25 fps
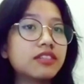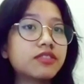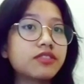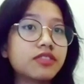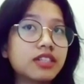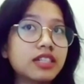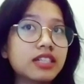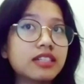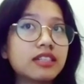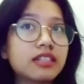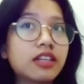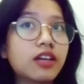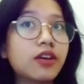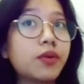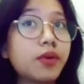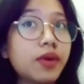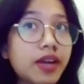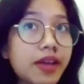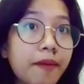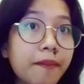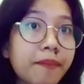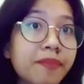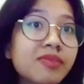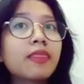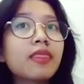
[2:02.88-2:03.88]
tree
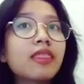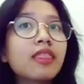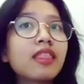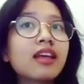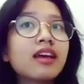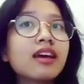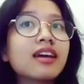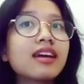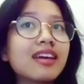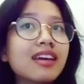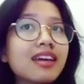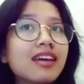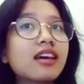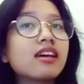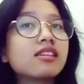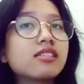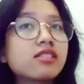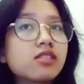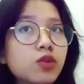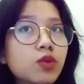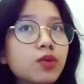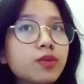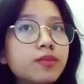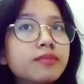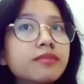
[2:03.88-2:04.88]
theory. He
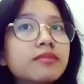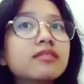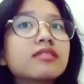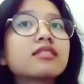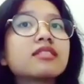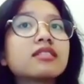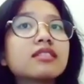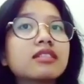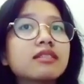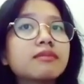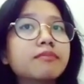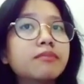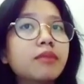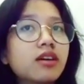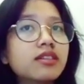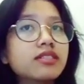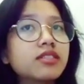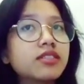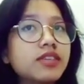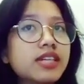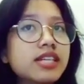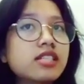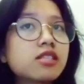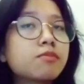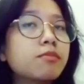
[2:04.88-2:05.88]
assumed
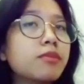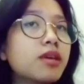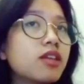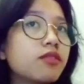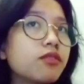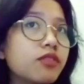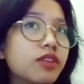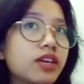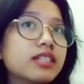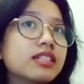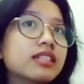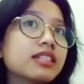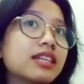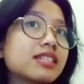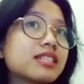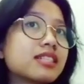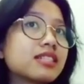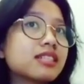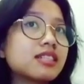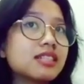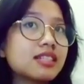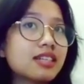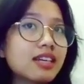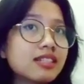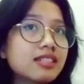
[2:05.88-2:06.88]
boundaries between
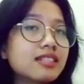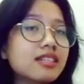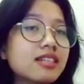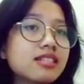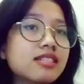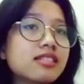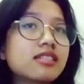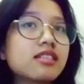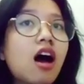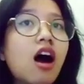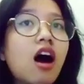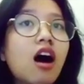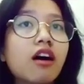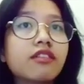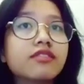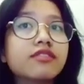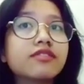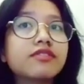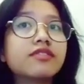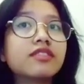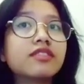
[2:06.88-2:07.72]
descendants of